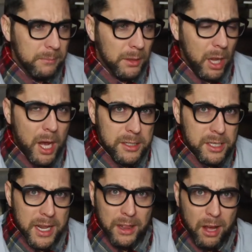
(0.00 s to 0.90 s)

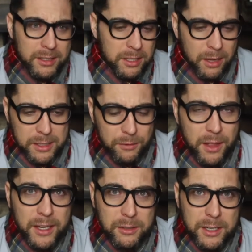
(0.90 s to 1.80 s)
Lots and lots and lots of
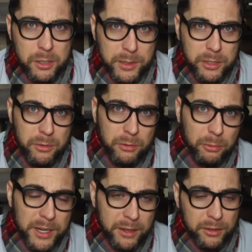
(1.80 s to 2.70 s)
things, right? Do we do the
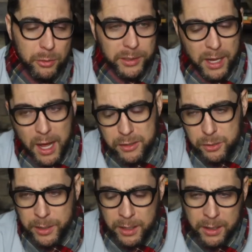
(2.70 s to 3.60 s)
wreath? Do we not?
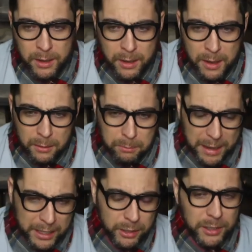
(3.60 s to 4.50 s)
Do we
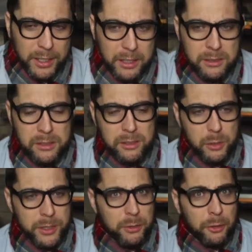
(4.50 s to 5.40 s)
bake cookies?
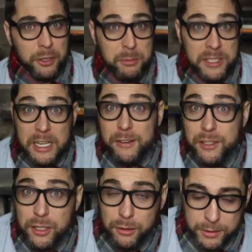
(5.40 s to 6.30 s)
Do we do a Christmas Eve
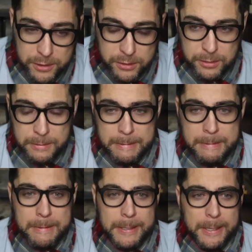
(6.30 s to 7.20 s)
service?
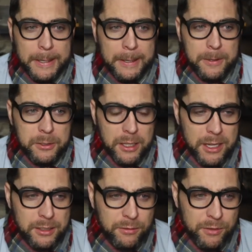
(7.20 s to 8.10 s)
There's
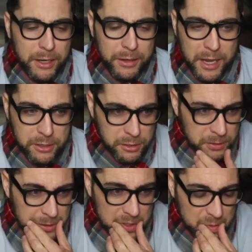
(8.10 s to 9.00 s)
lots of
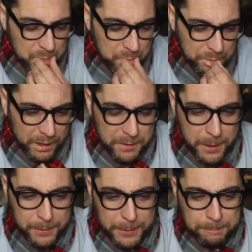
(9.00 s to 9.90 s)
variations
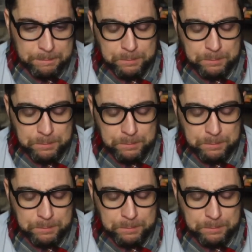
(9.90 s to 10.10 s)
therein.